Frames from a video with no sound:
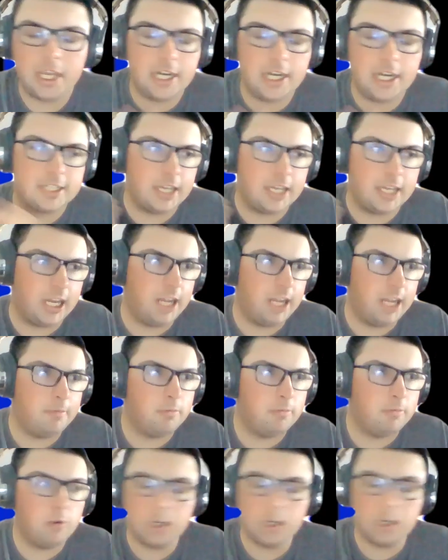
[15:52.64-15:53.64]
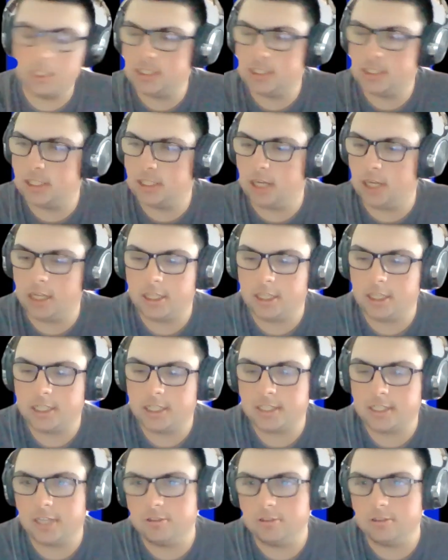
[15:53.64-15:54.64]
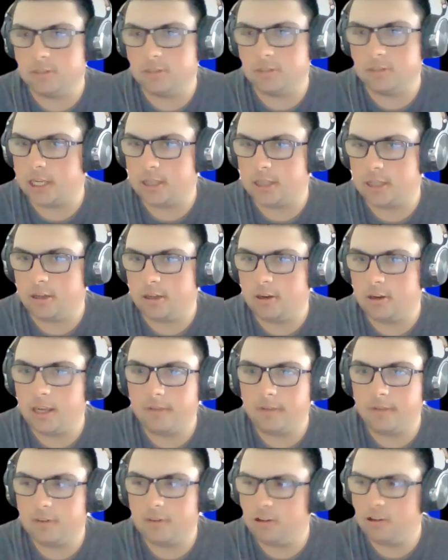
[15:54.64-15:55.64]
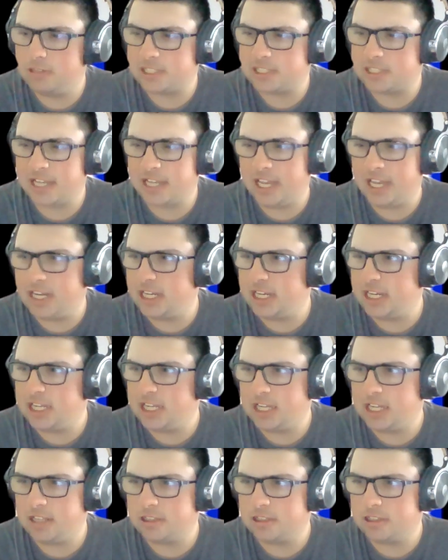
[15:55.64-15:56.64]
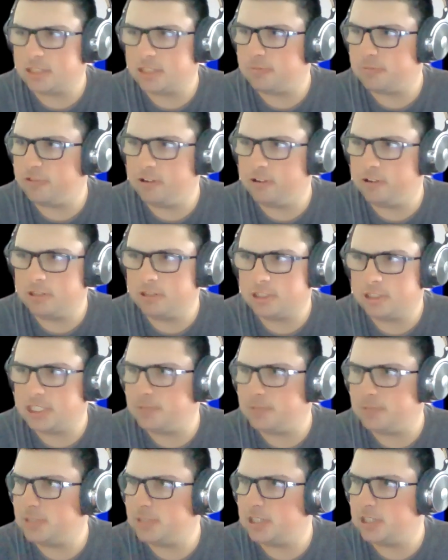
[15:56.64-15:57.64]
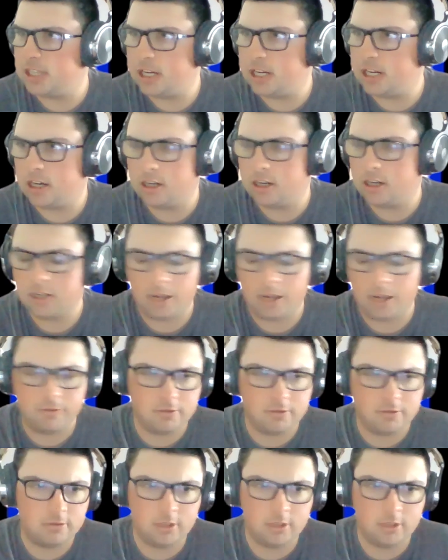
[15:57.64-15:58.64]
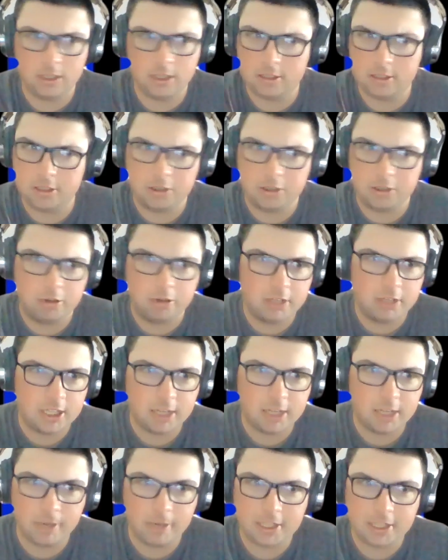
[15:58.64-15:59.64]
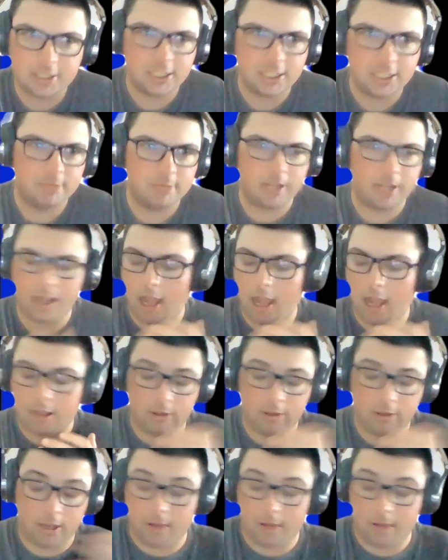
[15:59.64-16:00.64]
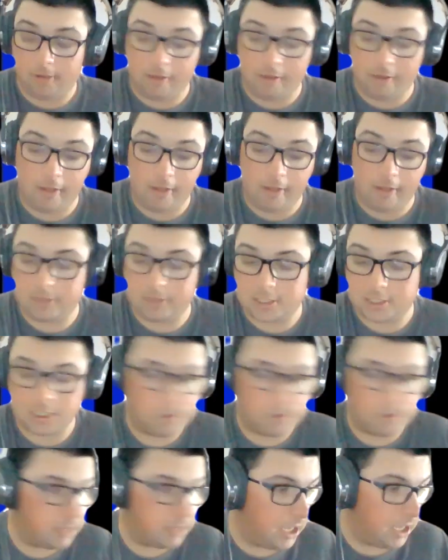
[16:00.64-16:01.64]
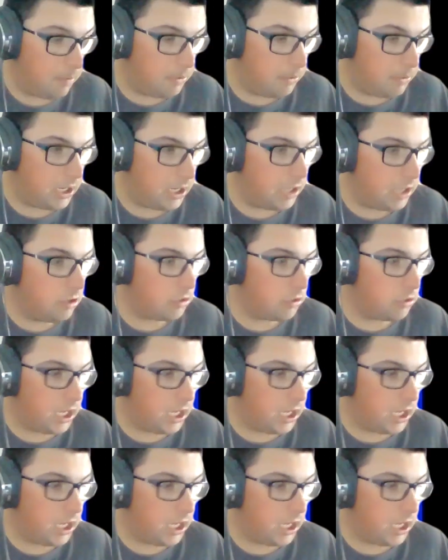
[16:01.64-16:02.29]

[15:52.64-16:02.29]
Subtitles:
at a time. What does the non-league schedule look like, though? I know it's Kennedy. There's some few other teams in there. Do you know anything about these teams? I haven't seen them yet, but I know